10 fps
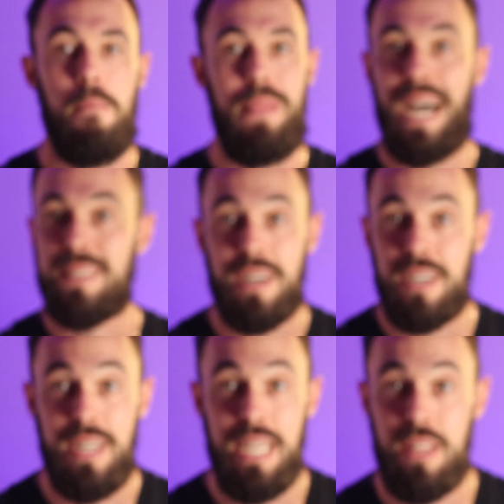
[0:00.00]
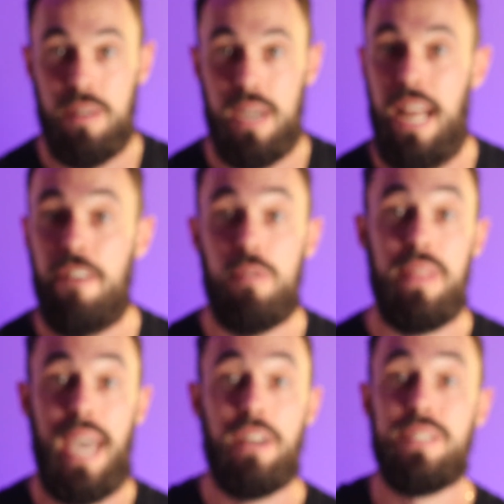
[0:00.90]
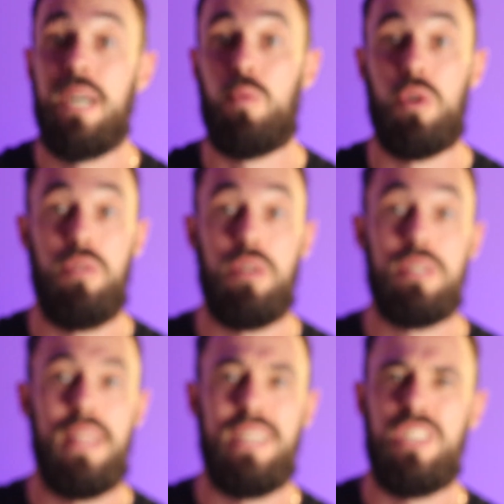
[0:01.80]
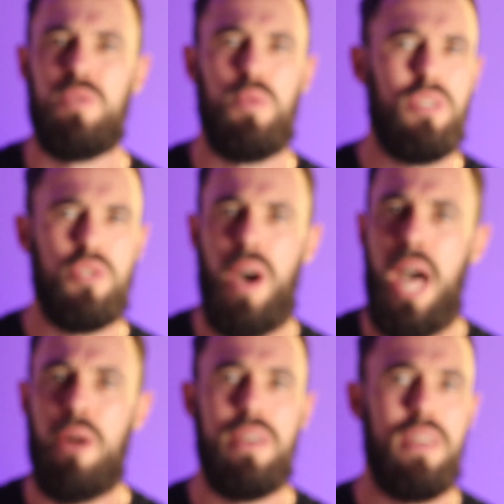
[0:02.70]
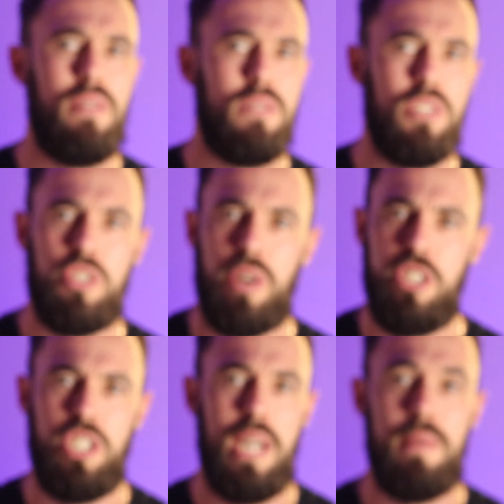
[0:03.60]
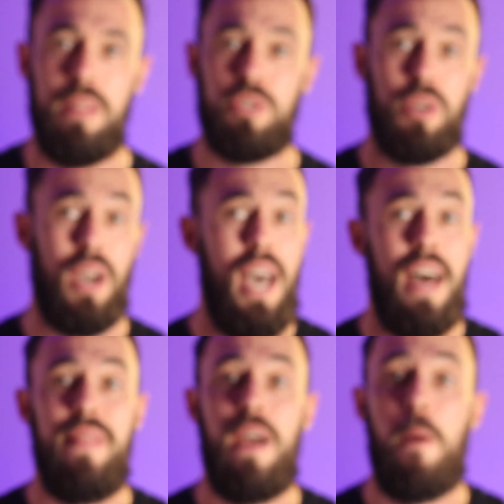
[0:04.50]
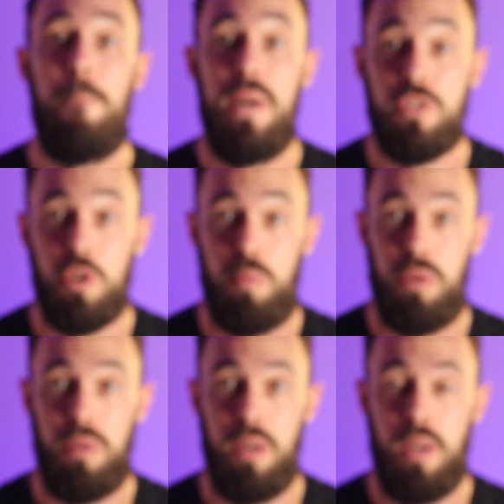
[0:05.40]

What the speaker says: That's not good either. And the outside world looks at that and says, well, they're so healthy and they're in such great shape. They look so good. They are miserable.